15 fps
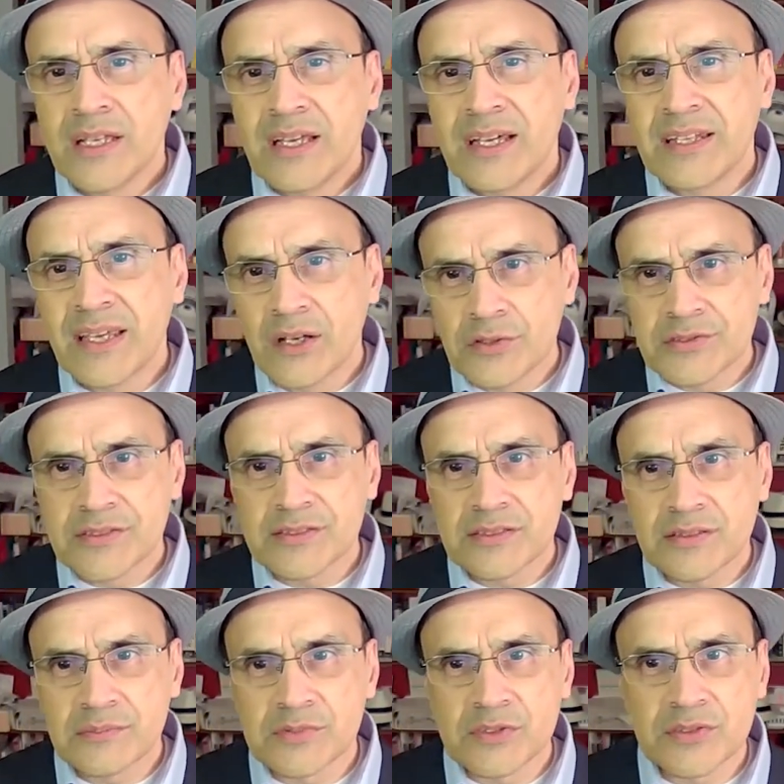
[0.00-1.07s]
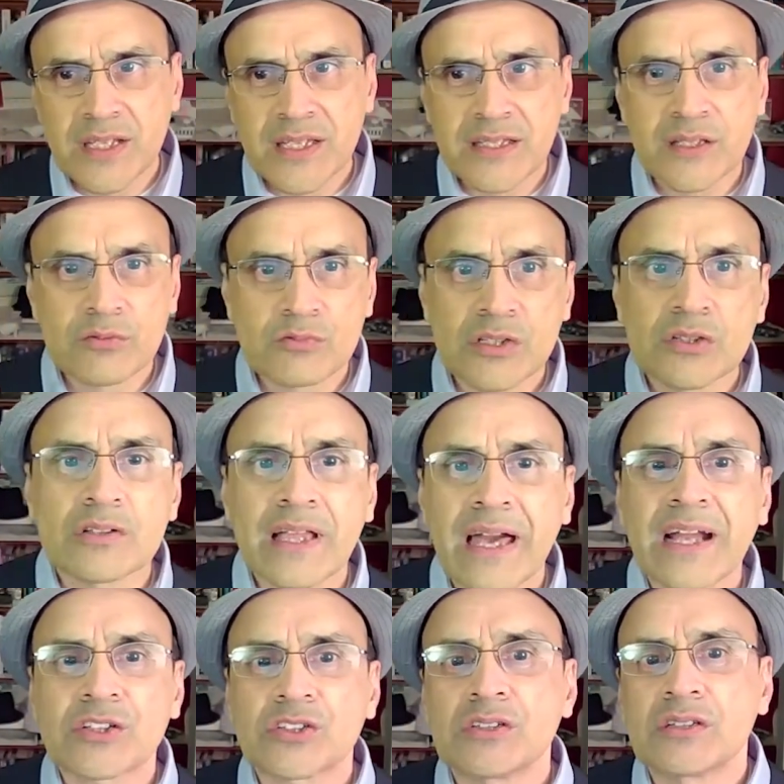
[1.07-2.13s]
and health systems are taking real
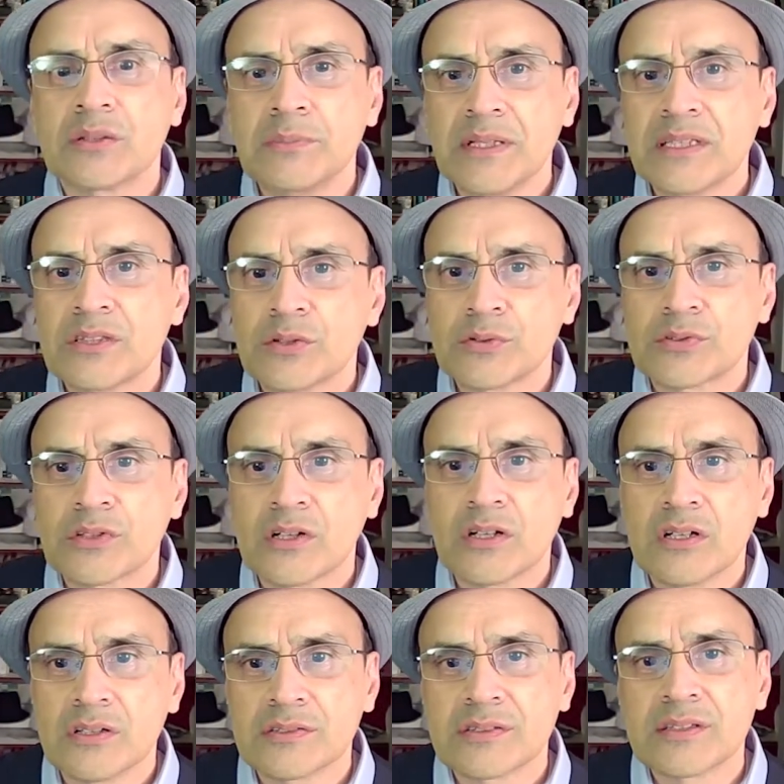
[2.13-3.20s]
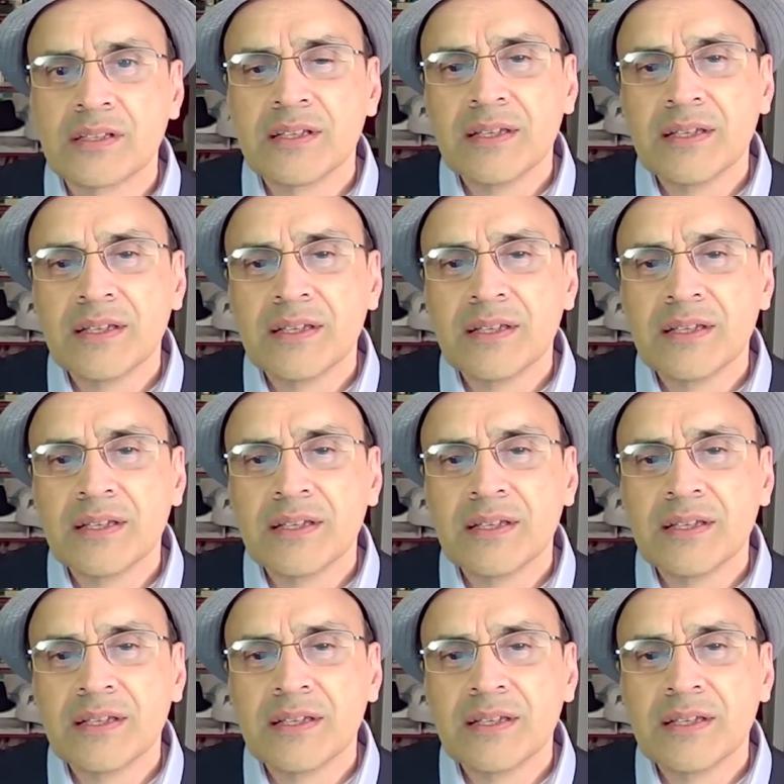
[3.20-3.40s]
action to meet those calls.